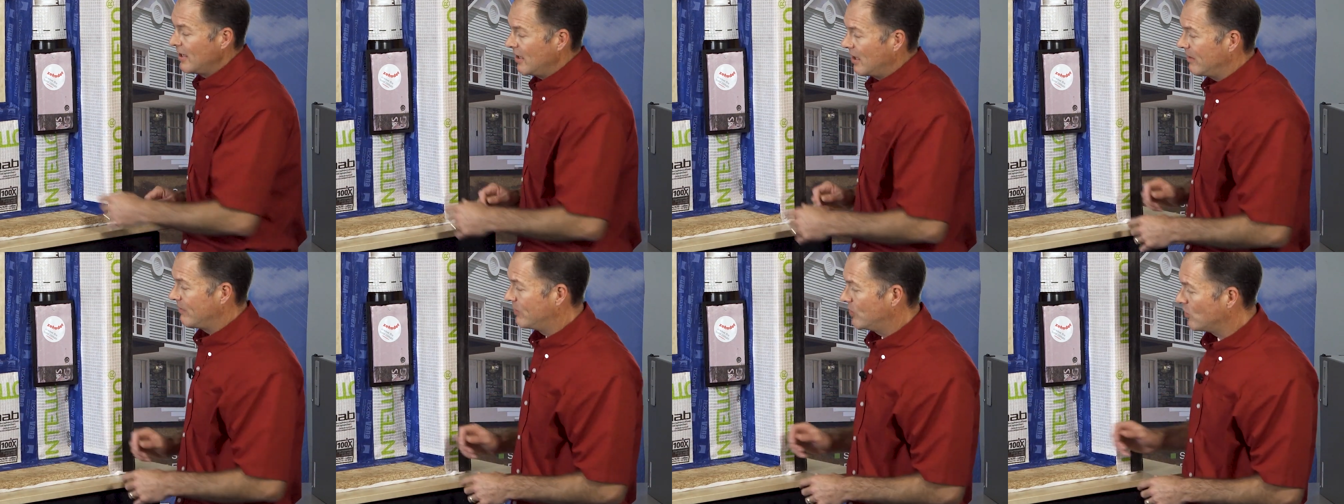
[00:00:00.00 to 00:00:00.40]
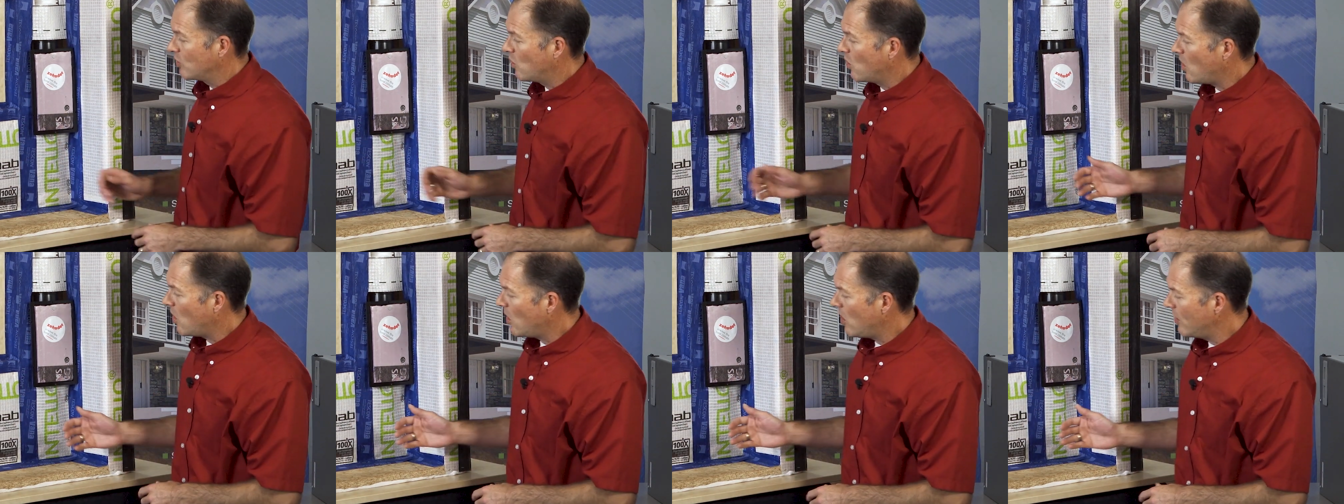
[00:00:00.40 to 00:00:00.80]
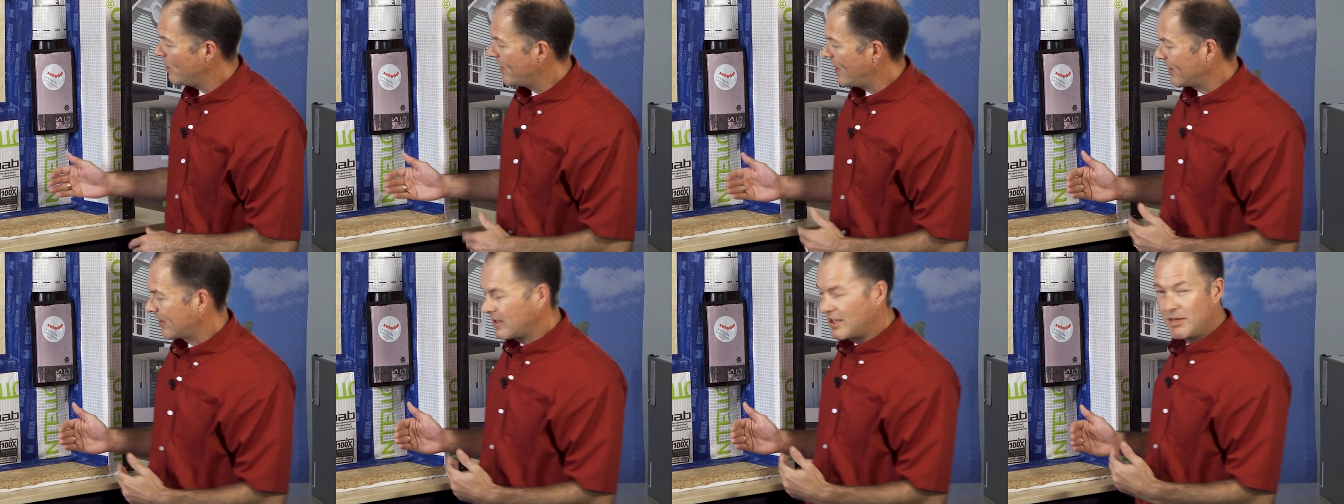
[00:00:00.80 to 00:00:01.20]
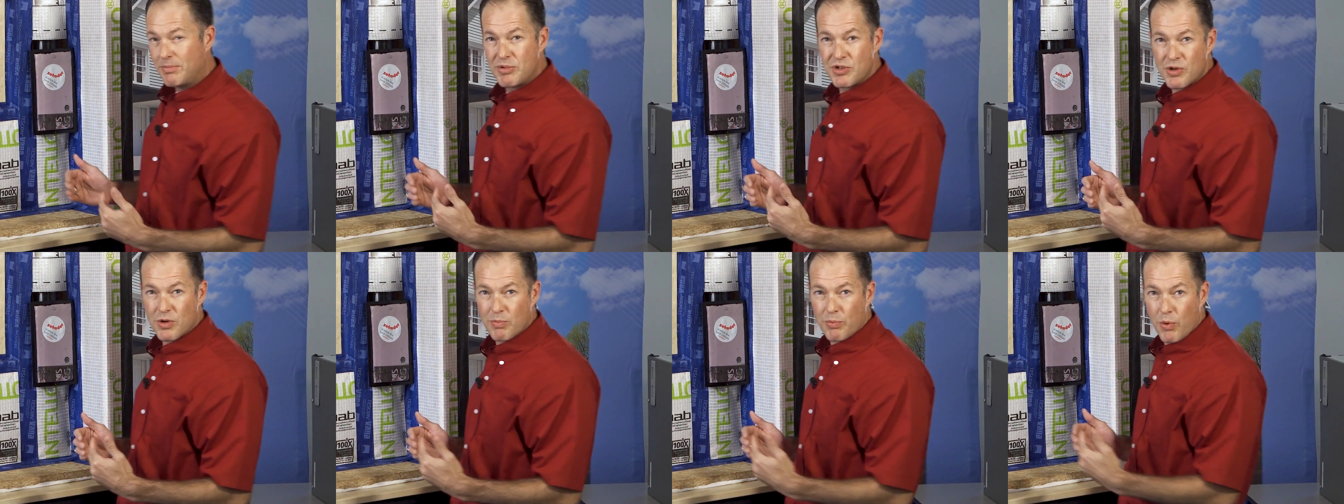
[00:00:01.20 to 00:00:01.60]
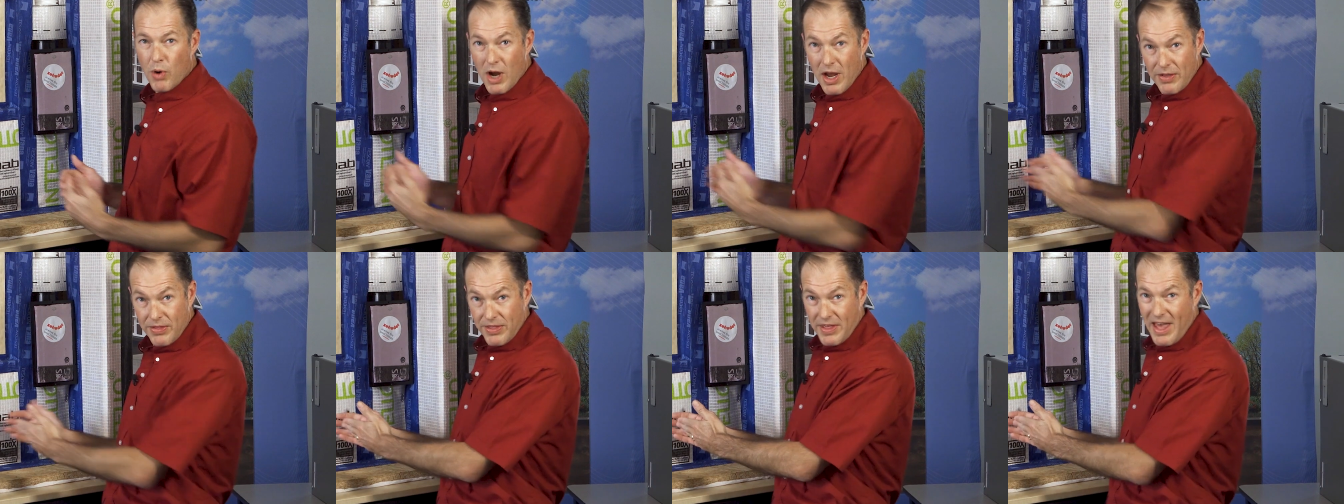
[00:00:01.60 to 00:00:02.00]
of your wall that keeps your
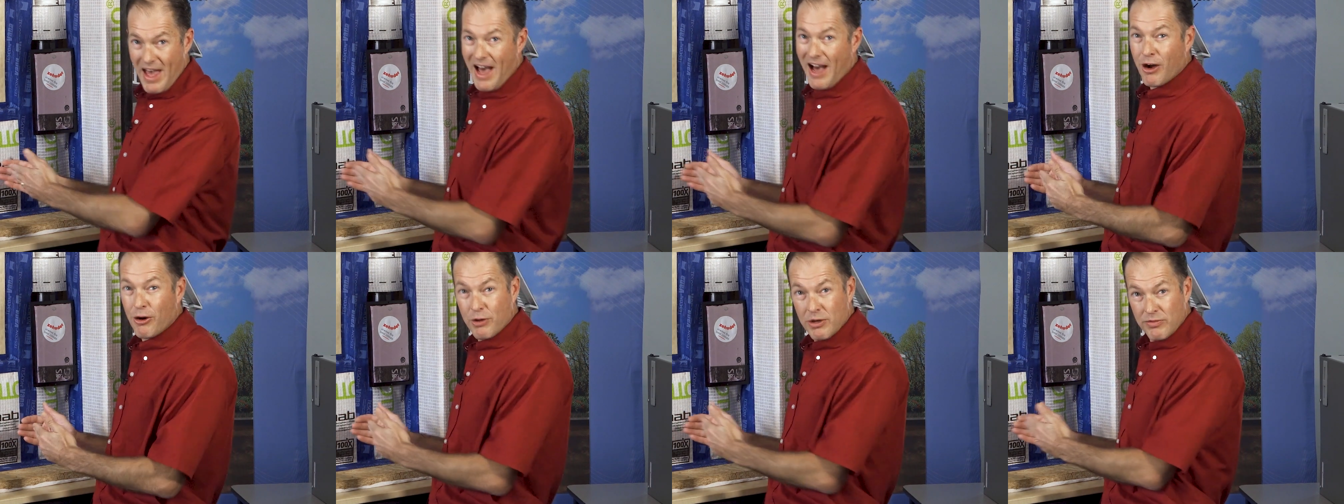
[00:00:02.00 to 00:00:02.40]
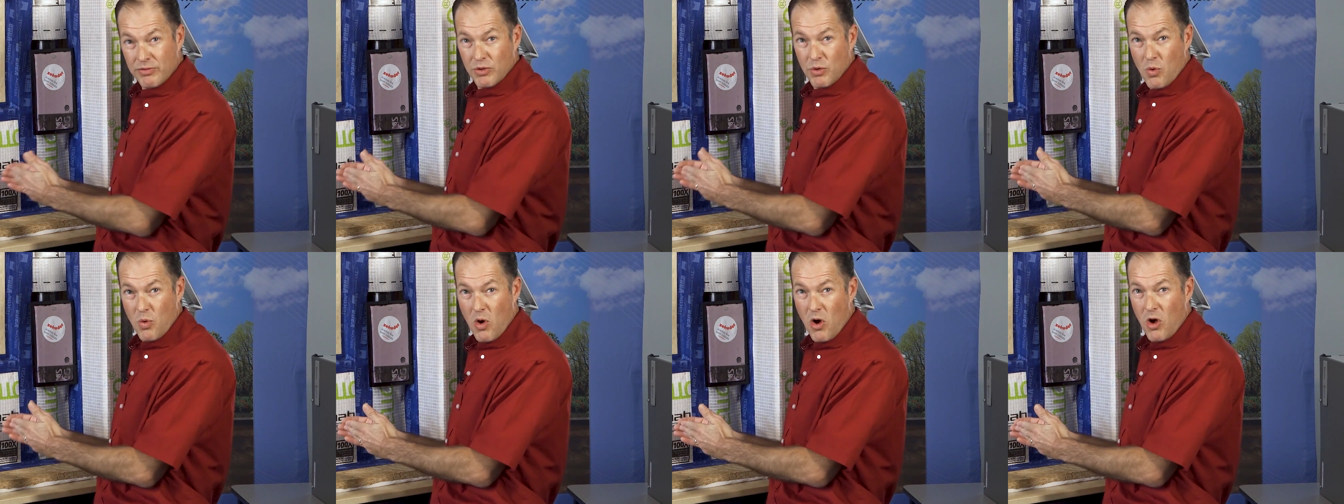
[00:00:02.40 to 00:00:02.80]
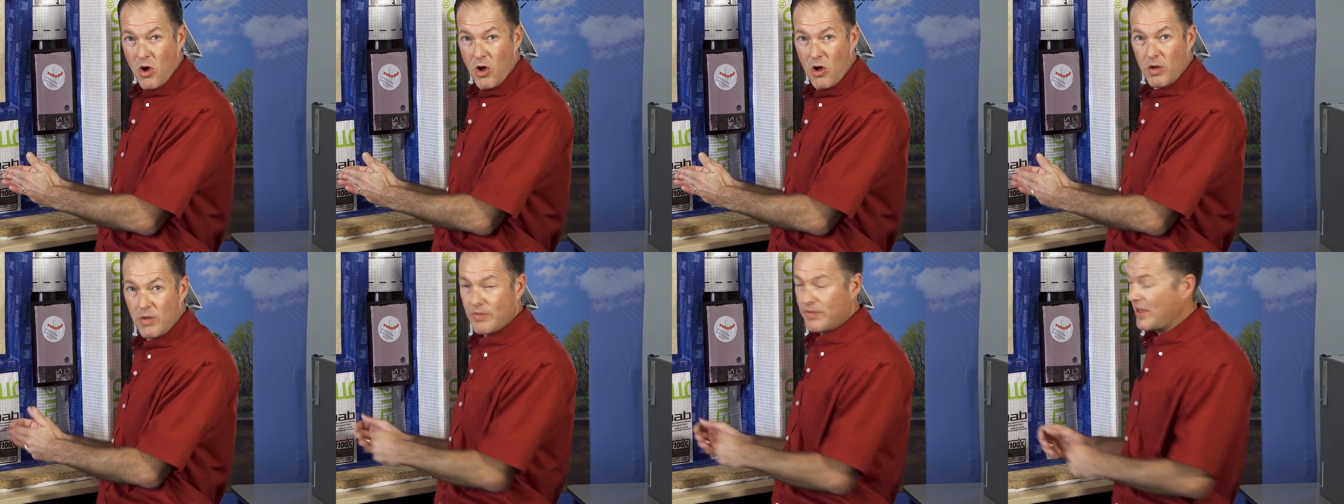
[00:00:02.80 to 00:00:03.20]
breath out of the wall,